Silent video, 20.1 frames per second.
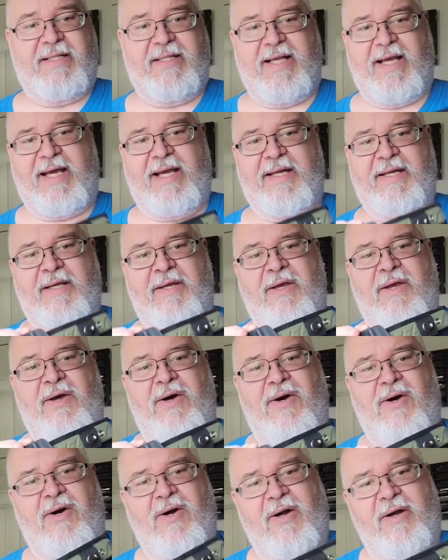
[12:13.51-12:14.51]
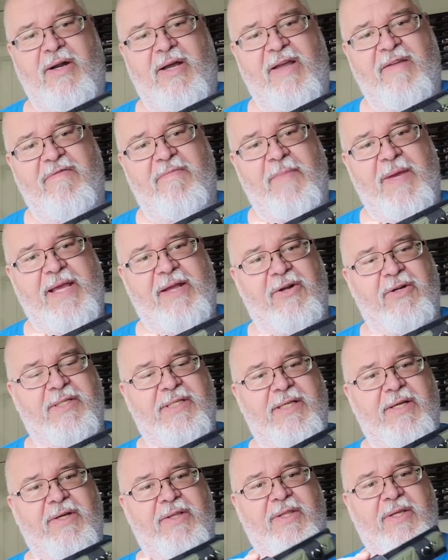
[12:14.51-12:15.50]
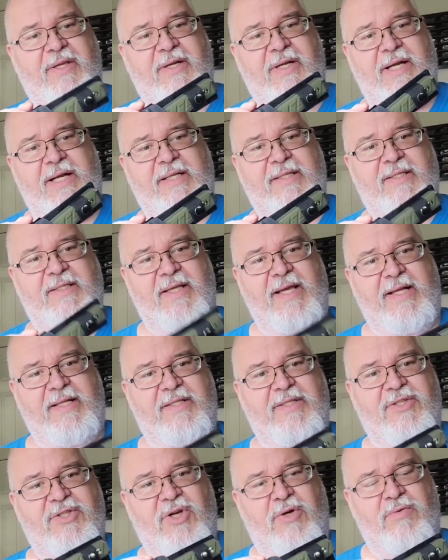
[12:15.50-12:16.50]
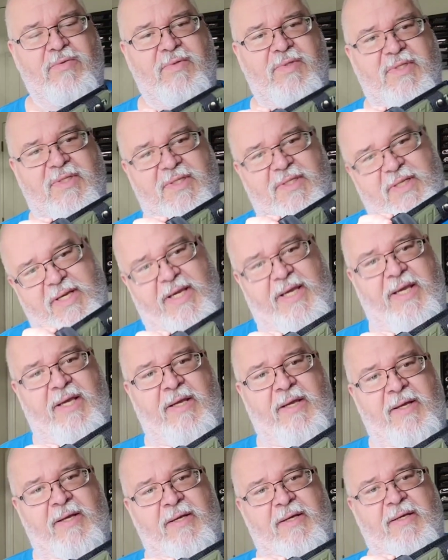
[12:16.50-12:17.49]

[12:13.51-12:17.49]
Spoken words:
that our knife makers here in the United States don't see